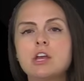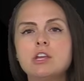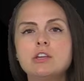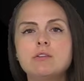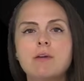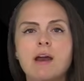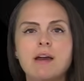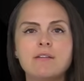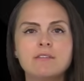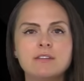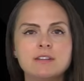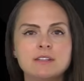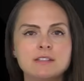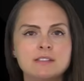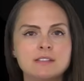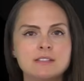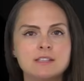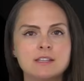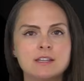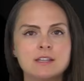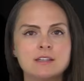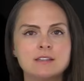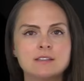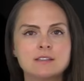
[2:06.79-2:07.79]
you have a
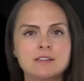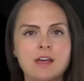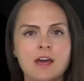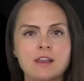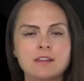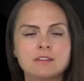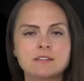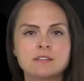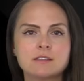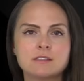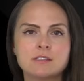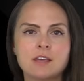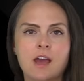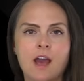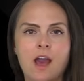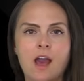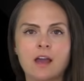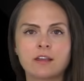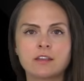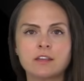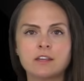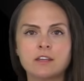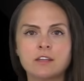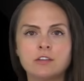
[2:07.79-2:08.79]
disease that is
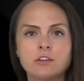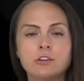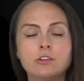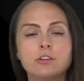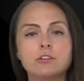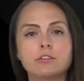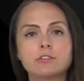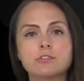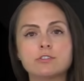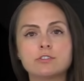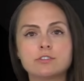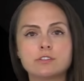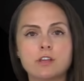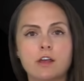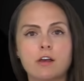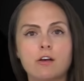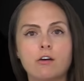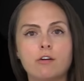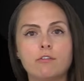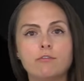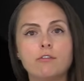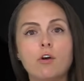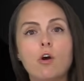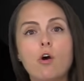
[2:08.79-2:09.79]
attacking
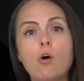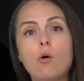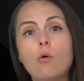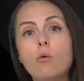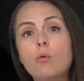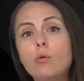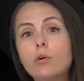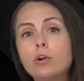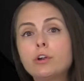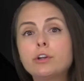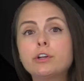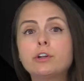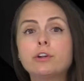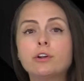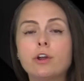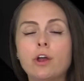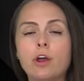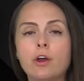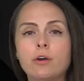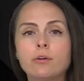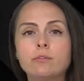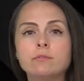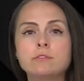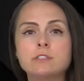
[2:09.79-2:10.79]
yourself or your
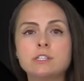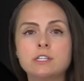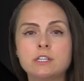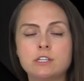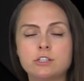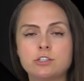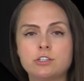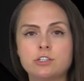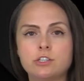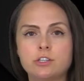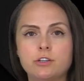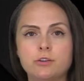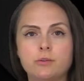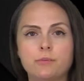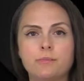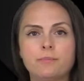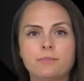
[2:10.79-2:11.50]
own tissue.